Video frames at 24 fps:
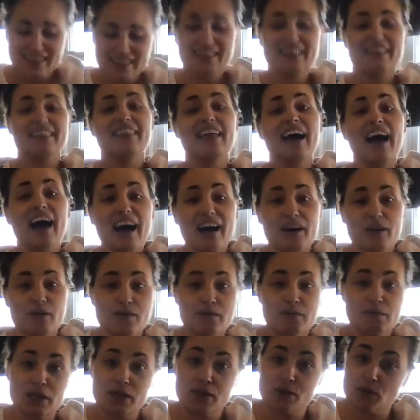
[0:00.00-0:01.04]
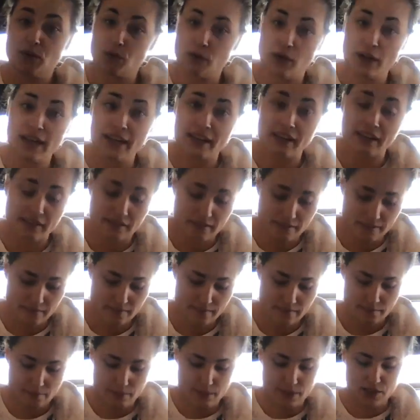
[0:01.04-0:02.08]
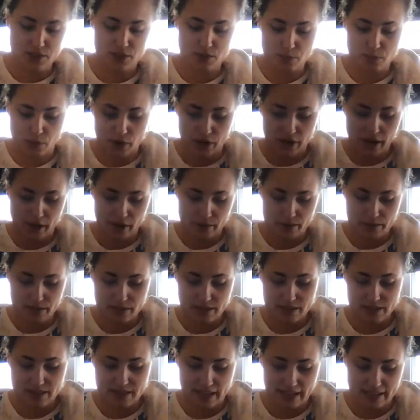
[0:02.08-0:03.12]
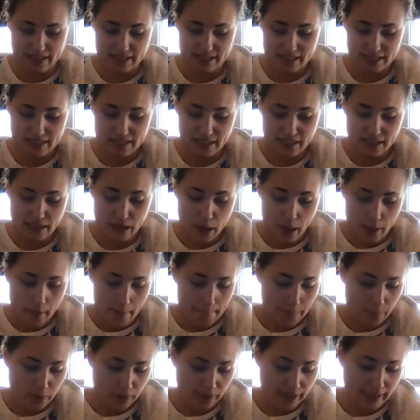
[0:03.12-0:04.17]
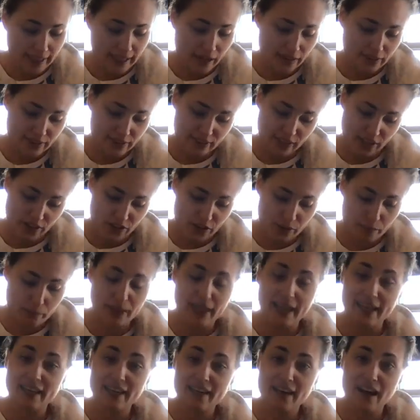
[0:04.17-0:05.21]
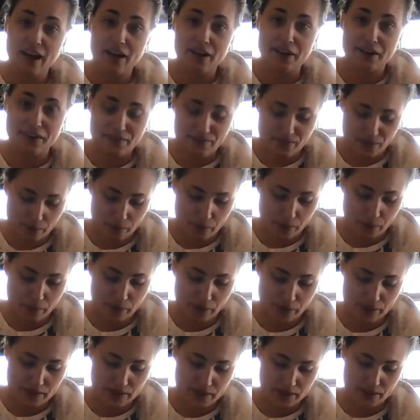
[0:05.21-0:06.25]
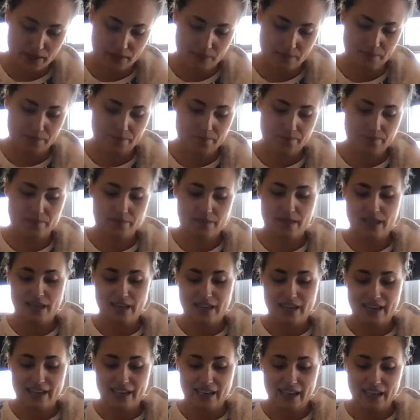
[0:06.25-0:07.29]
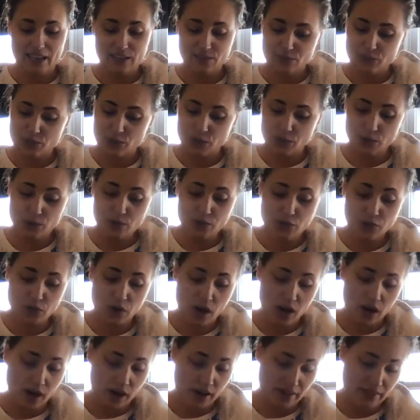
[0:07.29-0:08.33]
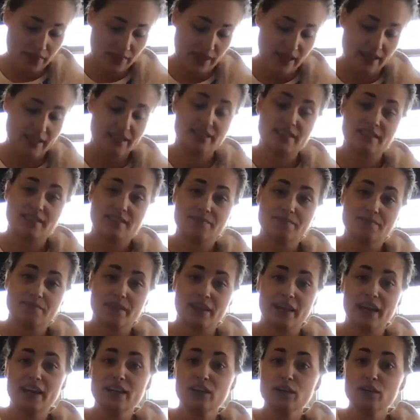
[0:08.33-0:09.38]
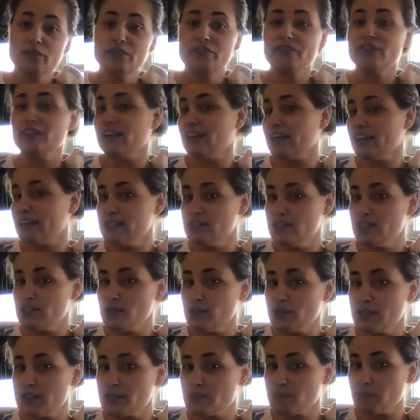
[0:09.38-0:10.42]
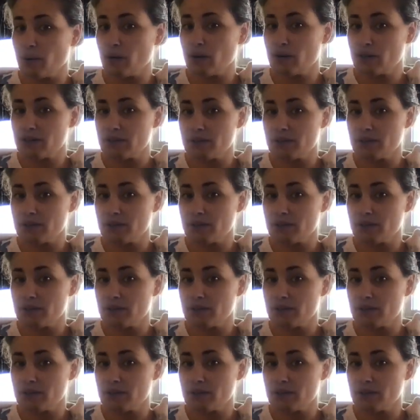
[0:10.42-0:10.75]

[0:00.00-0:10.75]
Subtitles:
That would be great, Mrs. Morehouse says, pulling out another blank card from her purse. If you draw on this, it'll fit into his book.